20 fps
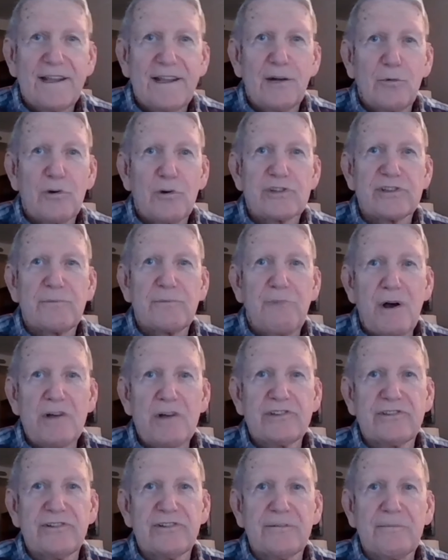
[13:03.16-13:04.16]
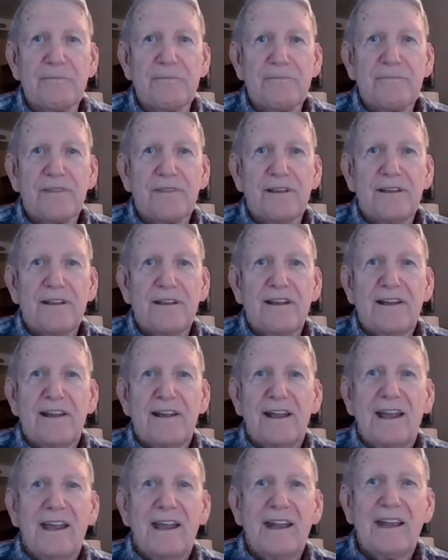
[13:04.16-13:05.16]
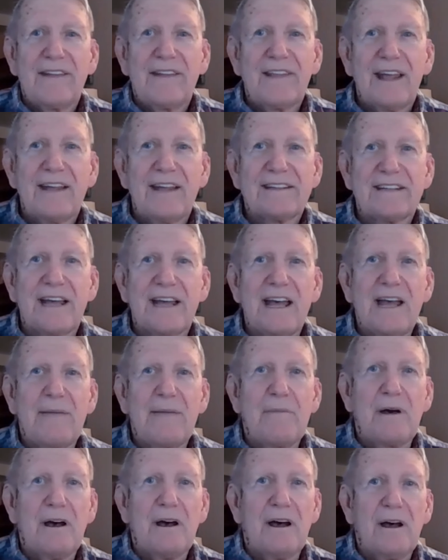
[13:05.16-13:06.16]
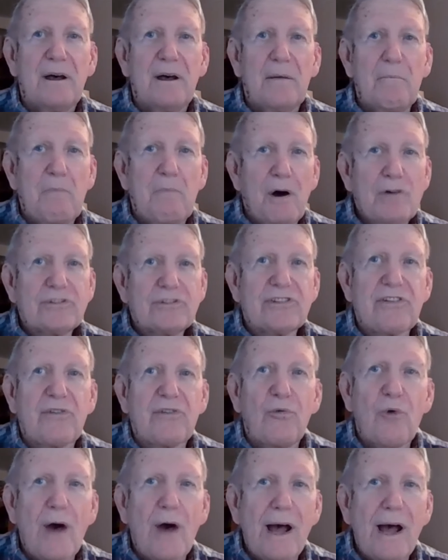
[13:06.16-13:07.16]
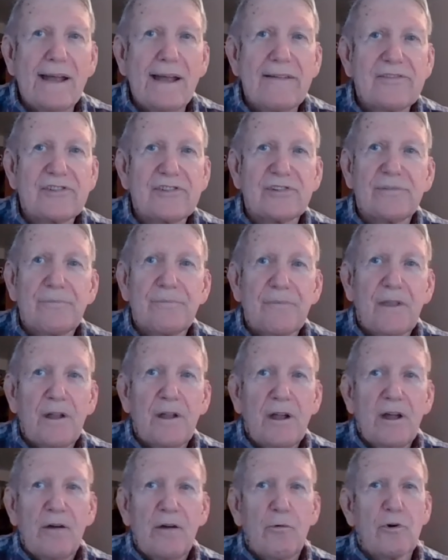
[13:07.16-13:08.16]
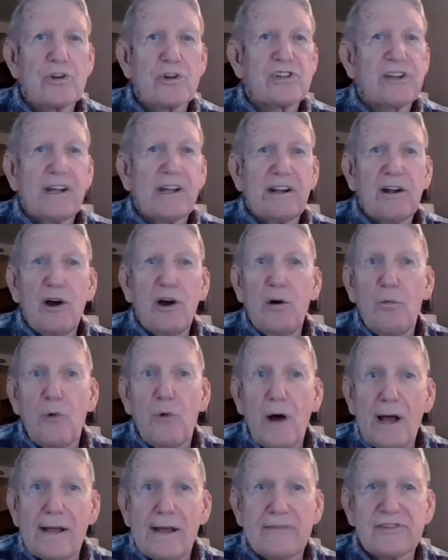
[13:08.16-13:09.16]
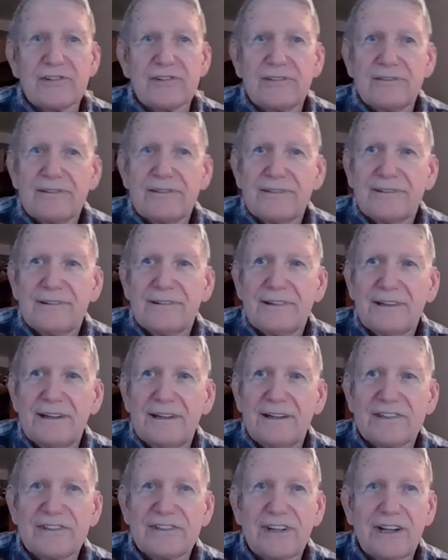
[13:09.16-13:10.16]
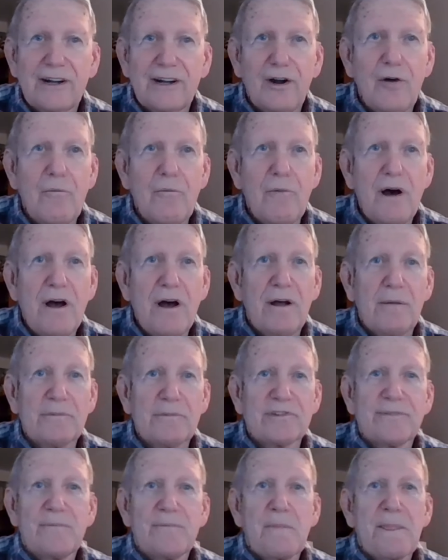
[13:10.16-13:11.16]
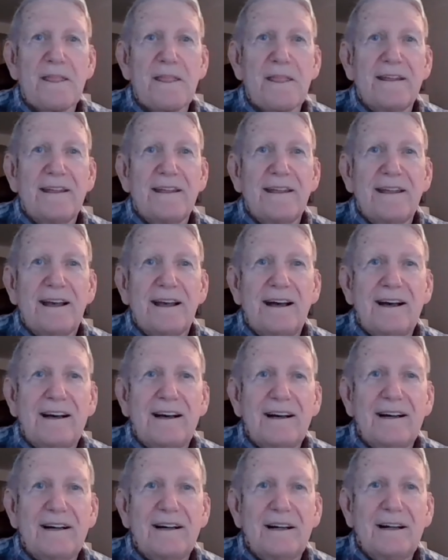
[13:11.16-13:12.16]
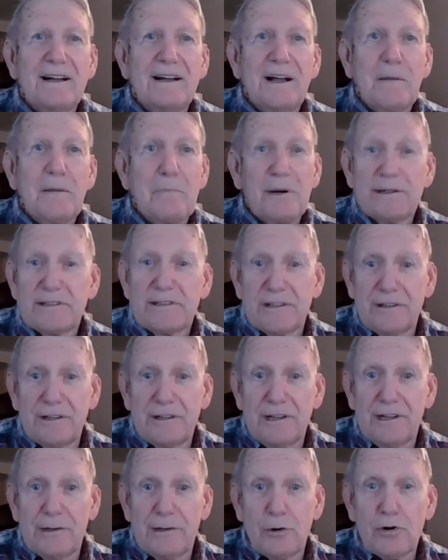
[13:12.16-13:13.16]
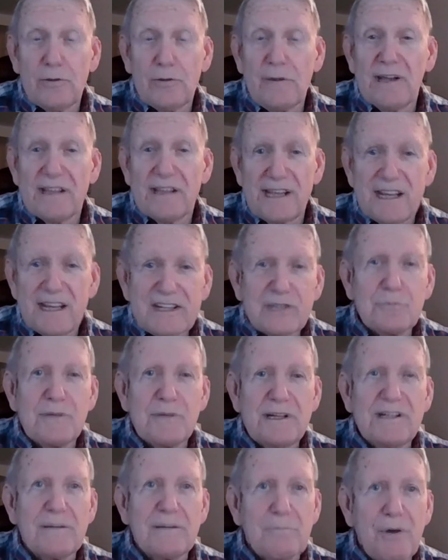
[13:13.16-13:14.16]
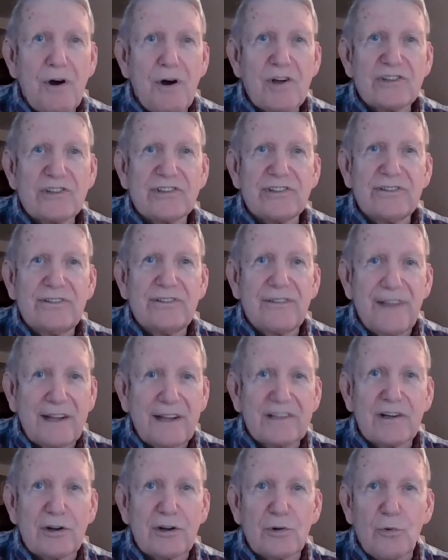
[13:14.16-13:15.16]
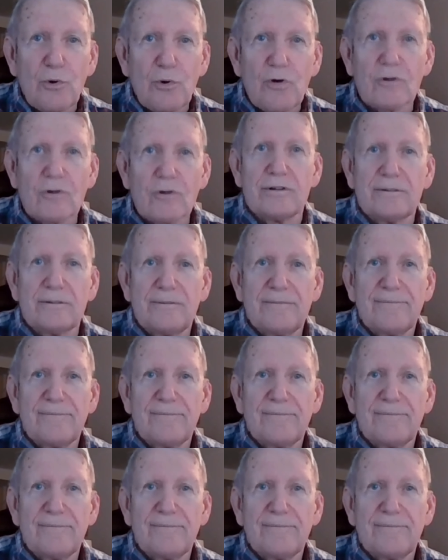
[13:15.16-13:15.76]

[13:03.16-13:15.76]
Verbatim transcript: than it was in Boston. And at that time, uh, most of the wives were stay at home wives, uh, stay at home moms. Uh, but in order to make ends meet in Boston, they had to go to work.